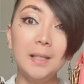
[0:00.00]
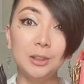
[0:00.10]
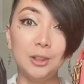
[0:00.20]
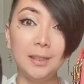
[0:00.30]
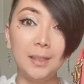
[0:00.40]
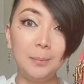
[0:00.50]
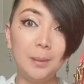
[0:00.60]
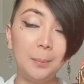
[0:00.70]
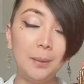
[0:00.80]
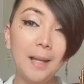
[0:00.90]
Should I keep the
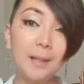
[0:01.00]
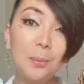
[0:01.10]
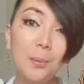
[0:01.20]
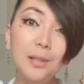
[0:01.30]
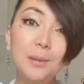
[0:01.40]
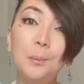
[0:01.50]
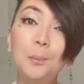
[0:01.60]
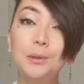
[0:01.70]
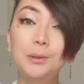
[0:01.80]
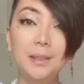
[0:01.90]
black one,
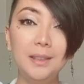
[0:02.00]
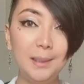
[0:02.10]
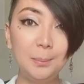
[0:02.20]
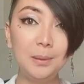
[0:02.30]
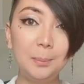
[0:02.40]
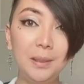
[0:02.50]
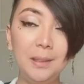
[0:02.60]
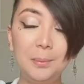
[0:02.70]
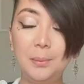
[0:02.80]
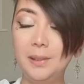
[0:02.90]
or should I keep the pink
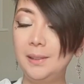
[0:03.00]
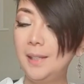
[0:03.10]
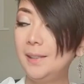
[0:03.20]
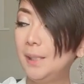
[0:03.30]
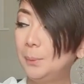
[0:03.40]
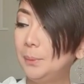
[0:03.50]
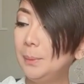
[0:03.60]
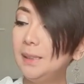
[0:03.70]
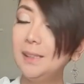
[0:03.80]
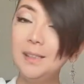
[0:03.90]
one? And I will be
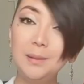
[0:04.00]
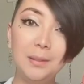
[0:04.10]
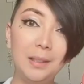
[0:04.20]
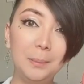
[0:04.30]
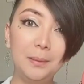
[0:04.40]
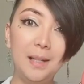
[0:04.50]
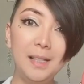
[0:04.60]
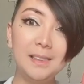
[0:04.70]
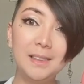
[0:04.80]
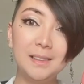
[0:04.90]
needing your help,
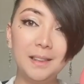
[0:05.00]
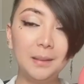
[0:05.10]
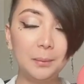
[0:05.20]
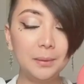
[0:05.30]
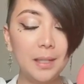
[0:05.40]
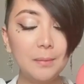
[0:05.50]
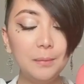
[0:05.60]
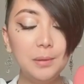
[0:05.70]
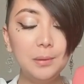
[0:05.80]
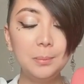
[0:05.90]
guys, because I only have a
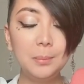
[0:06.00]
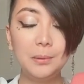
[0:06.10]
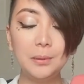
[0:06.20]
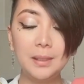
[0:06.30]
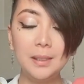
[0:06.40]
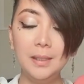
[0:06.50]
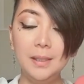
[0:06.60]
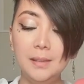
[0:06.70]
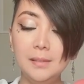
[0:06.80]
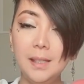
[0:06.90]
few more
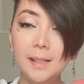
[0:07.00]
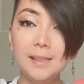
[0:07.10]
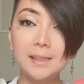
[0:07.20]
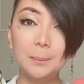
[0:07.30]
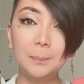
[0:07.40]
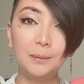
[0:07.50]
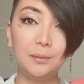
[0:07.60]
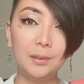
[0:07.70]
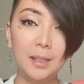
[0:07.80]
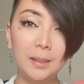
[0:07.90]
days
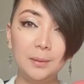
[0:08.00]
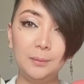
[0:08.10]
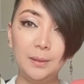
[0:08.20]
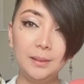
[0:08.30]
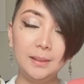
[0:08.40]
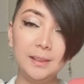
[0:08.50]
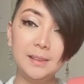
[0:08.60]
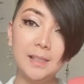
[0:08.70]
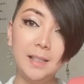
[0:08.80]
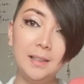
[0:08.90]
before I could finally
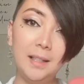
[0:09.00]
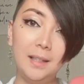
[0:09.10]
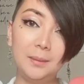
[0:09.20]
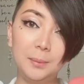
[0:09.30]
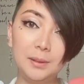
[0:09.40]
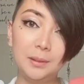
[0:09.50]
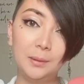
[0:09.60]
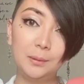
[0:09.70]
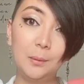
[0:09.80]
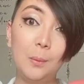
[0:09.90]
decide and
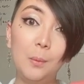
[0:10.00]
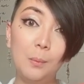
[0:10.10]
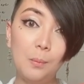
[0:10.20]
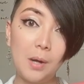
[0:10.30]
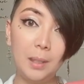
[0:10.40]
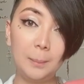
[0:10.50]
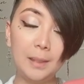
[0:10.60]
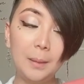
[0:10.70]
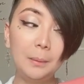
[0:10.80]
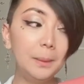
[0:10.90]
return one. But
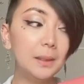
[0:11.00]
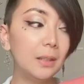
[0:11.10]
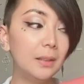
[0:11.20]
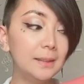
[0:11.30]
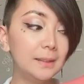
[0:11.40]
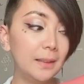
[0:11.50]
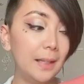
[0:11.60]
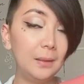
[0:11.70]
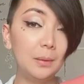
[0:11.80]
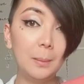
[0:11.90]
I will be calling
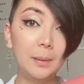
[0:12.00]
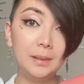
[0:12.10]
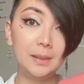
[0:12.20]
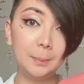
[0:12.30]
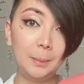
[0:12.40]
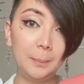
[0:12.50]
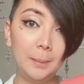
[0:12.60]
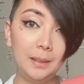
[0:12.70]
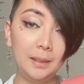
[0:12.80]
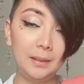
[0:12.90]
Zalando about this pink
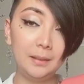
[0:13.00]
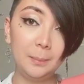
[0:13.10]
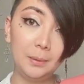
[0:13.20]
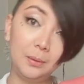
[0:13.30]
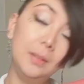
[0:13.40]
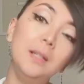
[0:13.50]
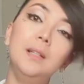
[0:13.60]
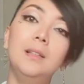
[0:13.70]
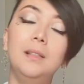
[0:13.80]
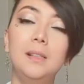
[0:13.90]
bag and let them know
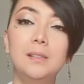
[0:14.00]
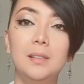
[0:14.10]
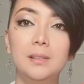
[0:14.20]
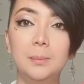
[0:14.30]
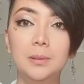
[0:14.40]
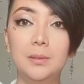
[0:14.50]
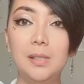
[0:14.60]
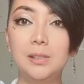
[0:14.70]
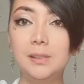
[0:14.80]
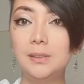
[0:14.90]
that I saw some
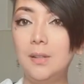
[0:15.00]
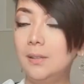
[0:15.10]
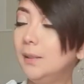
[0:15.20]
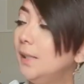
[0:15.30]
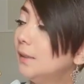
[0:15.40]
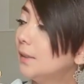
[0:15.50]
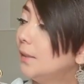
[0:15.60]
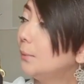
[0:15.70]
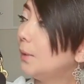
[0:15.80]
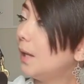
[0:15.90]
scratches on it.
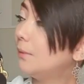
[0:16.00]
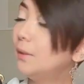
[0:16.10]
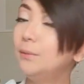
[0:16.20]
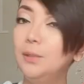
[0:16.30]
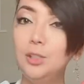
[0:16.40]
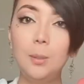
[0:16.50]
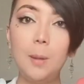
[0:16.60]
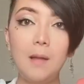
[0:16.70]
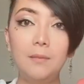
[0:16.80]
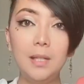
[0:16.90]
And we have a video
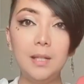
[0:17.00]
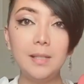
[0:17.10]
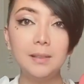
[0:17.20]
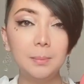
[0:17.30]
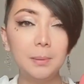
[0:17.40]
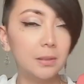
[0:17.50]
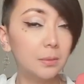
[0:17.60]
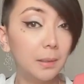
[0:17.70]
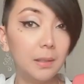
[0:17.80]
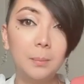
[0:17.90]
after this, because
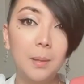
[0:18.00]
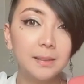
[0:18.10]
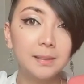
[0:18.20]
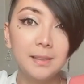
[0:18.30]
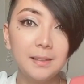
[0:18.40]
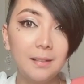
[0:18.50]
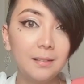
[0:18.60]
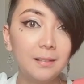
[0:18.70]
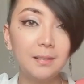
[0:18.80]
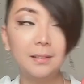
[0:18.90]
we unboxed it
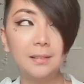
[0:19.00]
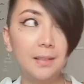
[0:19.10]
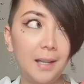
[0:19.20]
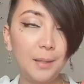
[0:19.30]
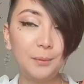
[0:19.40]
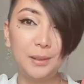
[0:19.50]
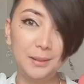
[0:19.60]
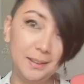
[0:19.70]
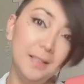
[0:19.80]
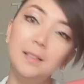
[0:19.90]
live.
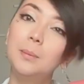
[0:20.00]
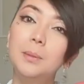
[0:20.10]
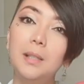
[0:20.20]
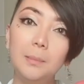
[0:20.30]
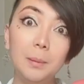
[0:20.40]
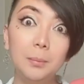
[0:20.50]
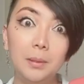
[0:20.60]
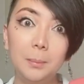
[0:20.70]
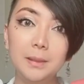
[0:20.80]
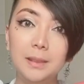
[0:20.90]
Not really live, but we
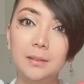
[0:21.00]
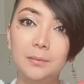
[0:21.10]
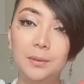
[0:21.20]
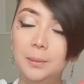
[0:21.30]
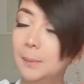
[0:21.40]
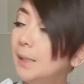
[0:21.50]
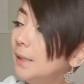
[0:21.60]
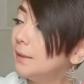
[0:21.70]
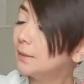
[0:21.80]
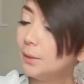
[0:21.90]
unboxed it on film.
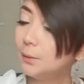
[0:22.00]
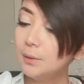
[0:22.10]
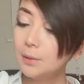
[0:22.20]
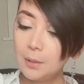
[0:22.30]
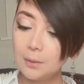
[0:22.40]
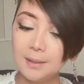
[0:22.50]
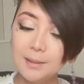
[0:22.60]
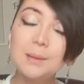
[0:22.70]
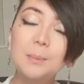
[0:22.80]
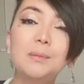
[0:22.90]
So there you go. Thank you
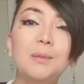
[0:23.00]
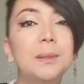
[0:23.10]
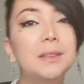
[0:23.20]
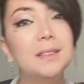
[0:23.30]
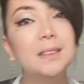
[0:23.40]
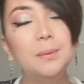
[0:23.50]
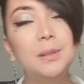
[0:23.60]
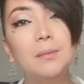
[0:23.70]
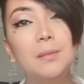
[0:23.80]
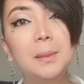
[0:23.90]
so much for watching this video,
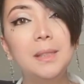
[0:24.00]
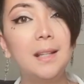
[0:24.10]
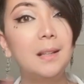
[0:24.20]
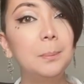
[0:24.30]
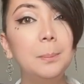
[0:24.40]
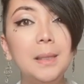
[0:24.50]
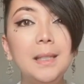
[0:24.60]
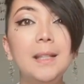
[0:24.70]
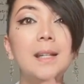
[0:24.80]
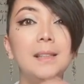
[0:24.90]
everybody. Help
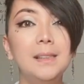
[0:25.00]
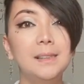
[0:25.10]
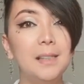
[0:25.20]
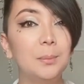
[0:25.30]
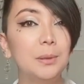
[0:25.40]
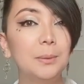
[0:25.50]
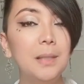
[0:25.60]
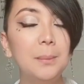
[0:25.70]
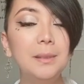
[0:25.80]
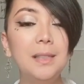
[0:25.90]
me decide which one I
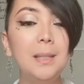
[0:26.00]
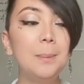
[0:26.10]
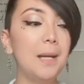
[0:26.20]
would keep.